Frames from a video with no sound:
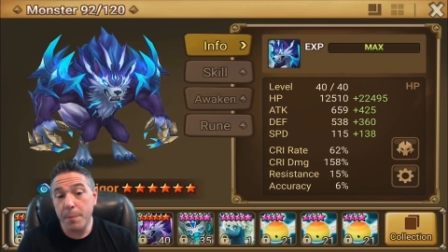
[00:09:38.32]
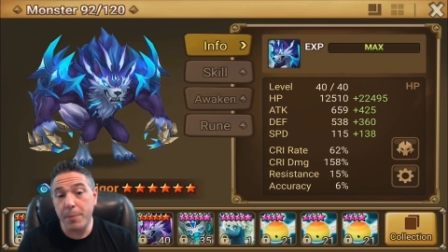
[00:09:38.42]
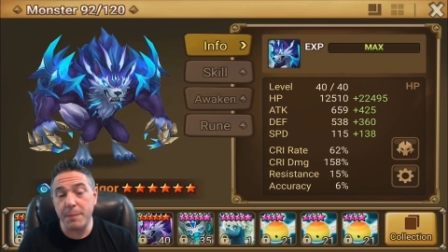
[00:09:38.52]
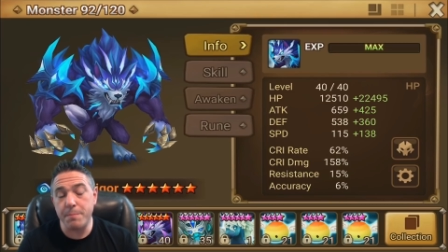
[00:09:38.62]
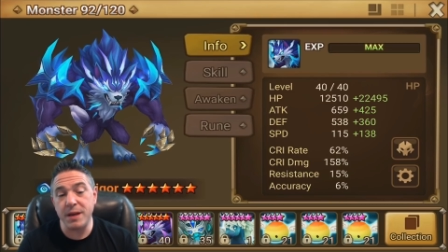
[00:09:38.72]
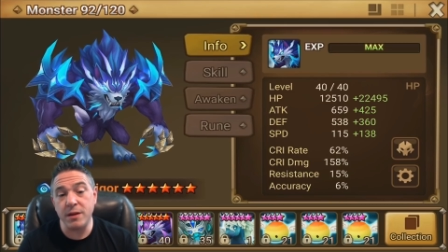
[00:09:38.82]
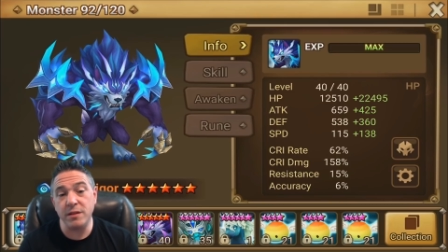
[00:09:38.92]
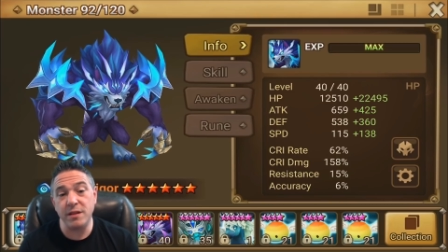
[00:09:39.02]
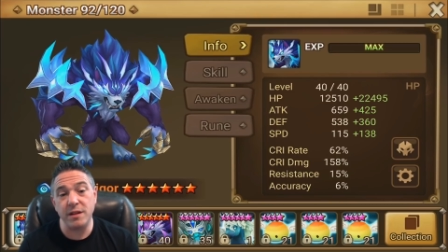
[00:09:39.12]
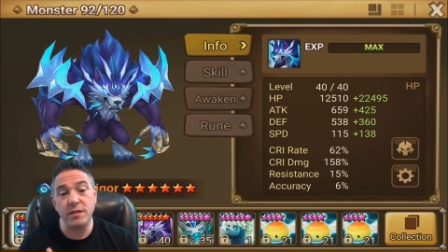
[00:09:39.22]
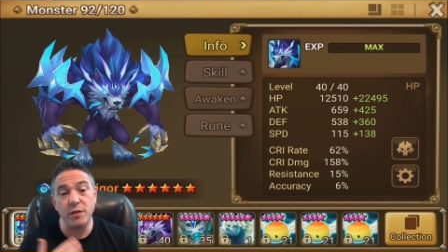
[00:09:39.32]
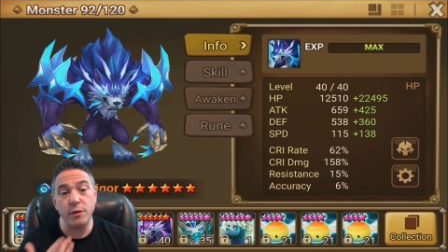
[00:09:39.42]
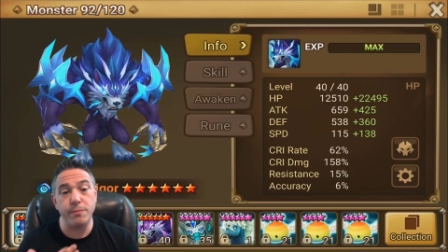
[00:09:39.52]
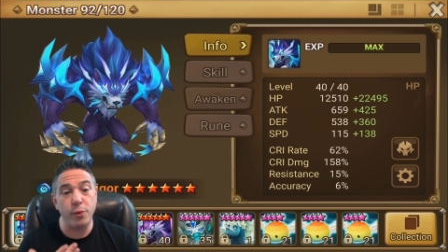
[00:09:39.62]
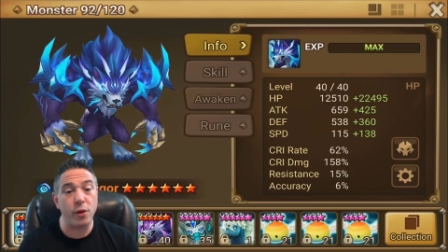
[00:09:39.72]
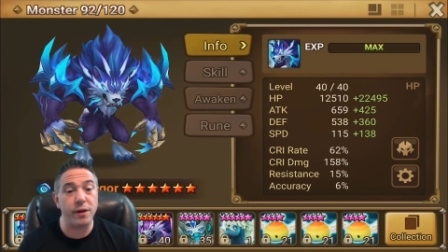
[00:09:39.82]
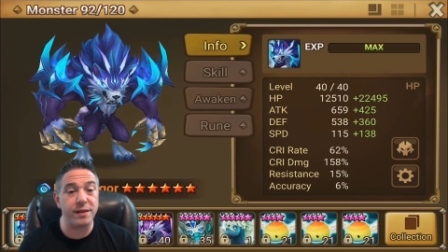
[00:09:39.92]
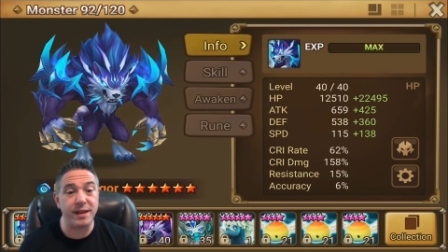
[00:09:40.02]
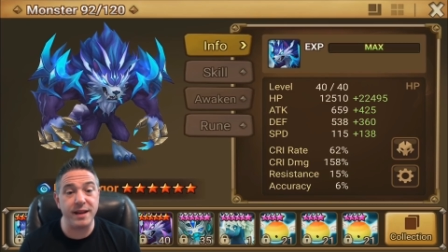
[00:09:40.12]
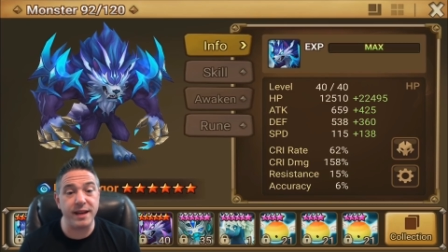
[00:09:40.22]
but because it is so important
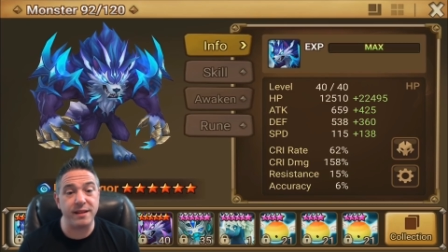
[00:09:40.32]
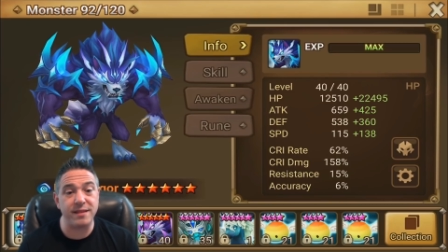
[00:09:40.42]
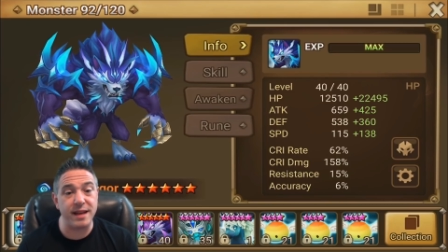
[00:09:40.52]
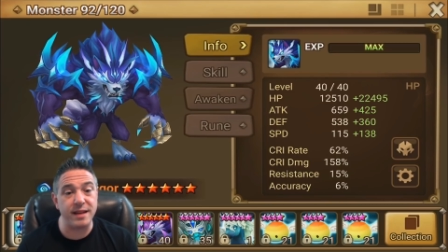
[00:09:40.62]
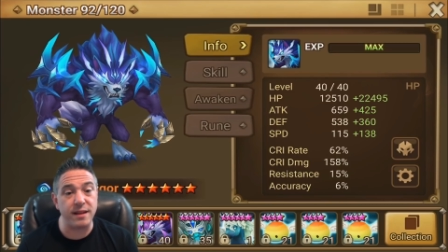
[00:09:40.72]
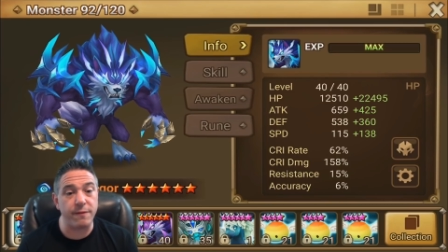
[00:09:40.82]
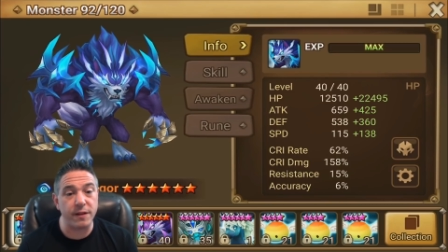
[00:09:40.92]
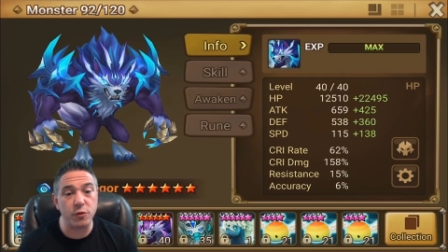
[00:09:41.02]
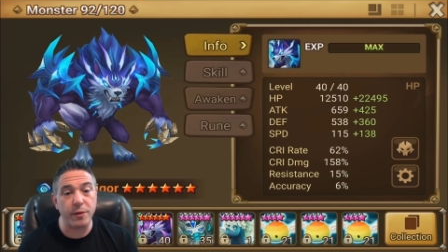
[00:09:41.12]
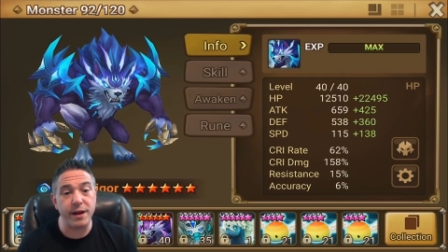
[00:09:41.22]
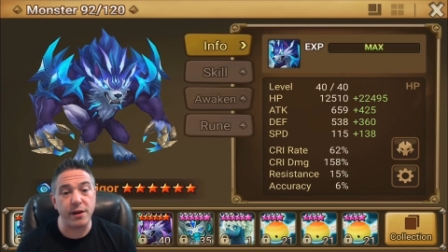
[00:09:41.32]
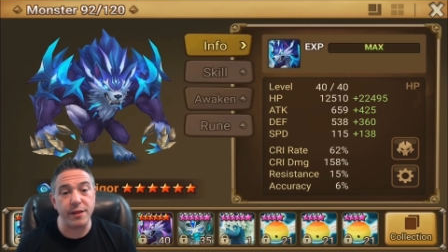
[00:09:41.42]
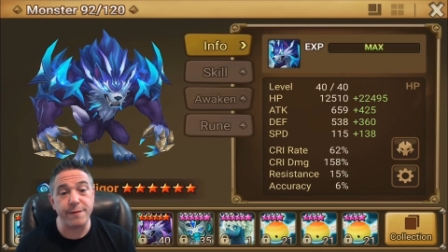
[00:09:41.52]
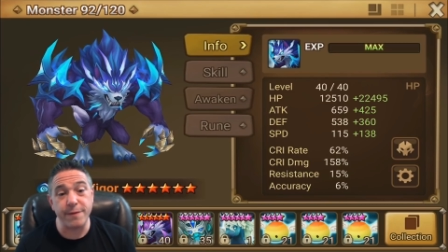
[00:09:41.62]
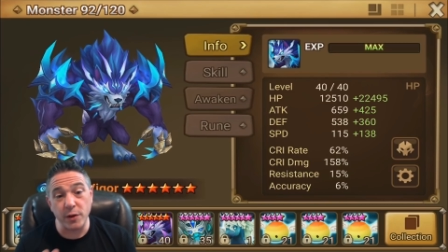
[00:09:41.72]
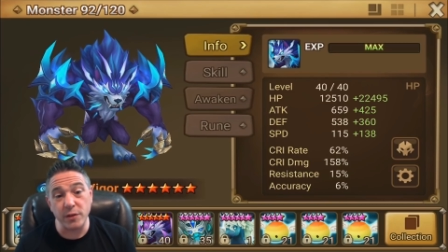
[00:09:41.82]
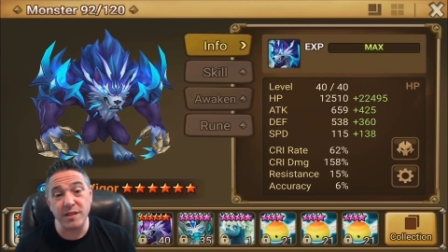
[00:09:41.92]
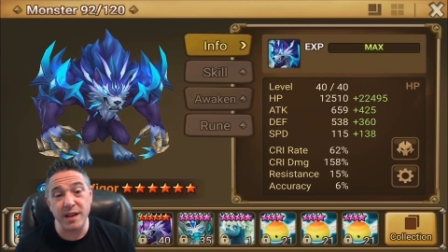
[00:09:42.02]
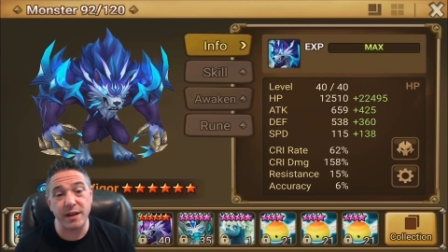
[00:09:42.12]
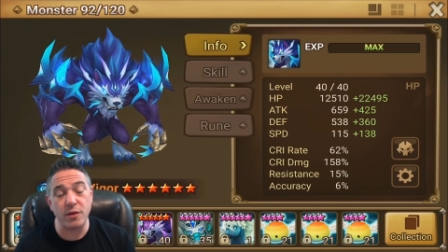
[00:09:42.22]
that he gets that defense break on the first
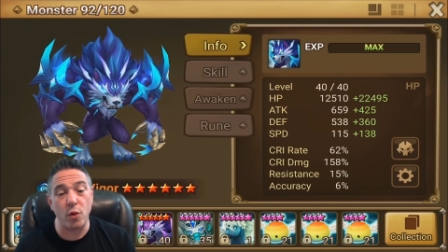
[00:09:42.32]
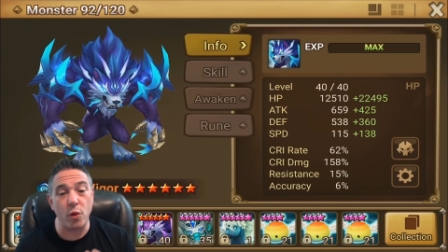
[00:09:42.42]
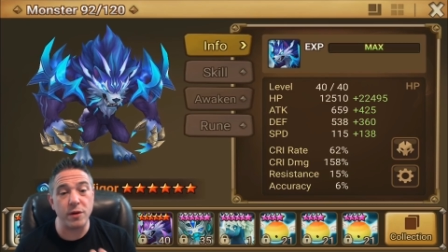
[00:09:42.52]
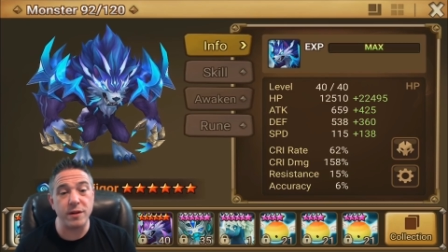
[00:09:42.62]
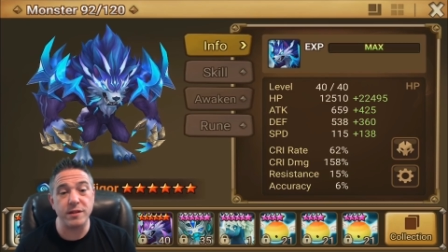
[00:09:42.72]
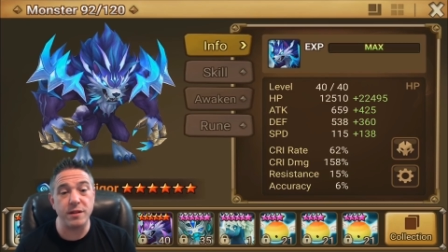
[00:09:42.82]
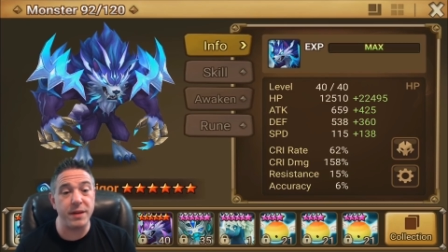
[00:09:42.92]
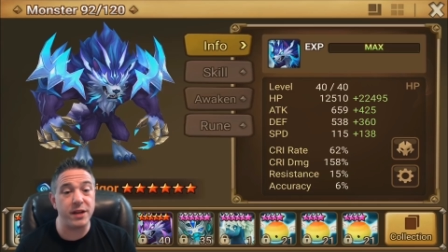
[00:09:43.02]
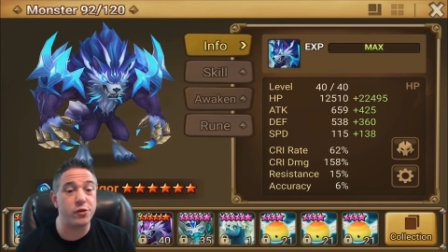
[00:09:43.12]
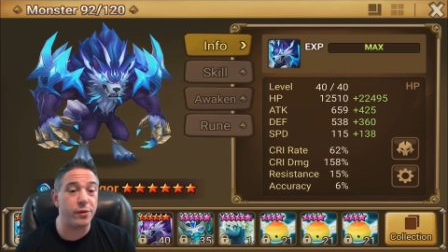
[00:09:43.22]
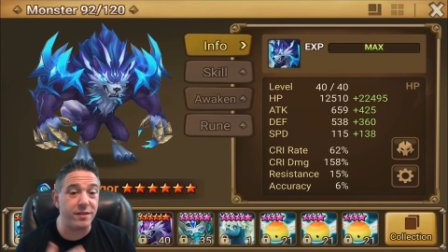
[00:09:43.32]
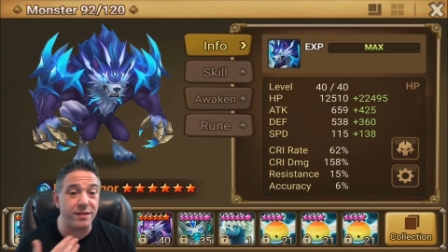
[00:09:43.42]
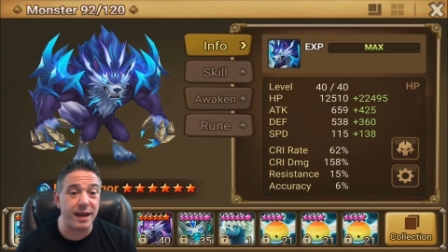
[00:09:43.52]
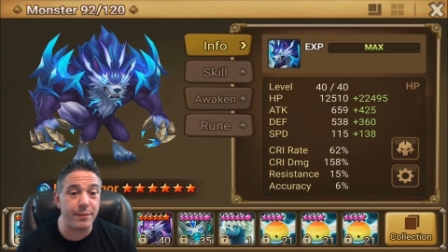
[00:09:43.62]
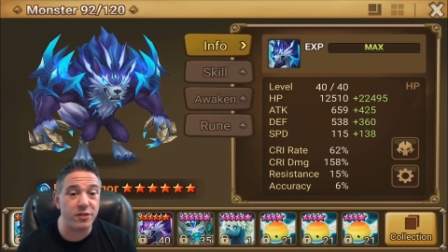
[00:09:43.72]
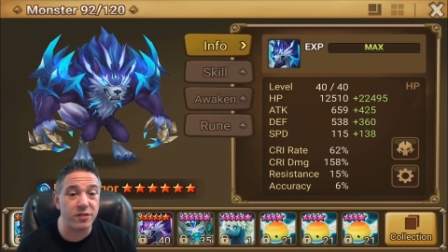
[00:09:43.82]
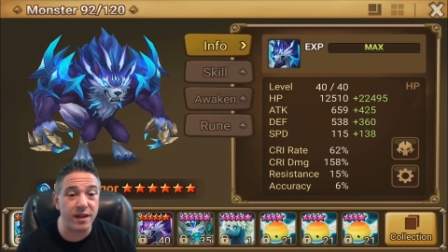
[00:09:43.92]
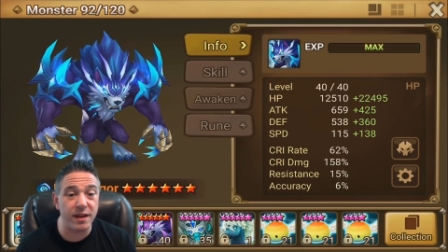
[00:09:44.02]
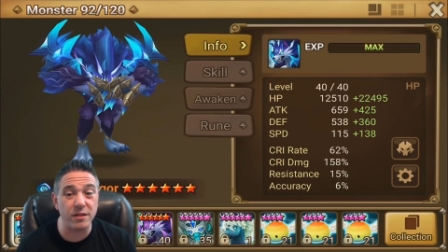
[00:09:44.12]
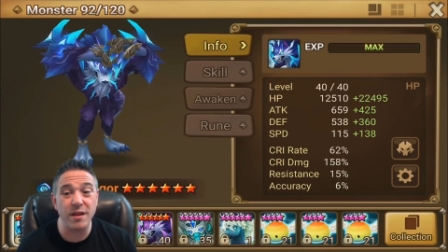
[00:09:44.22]
hit in order to make sure his damage
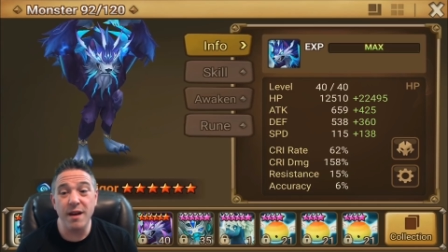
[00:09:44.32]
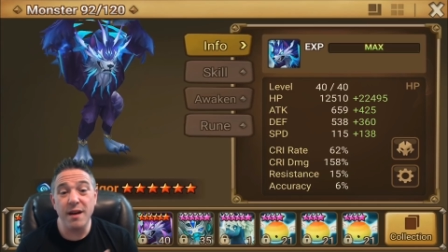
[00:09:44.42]
scales,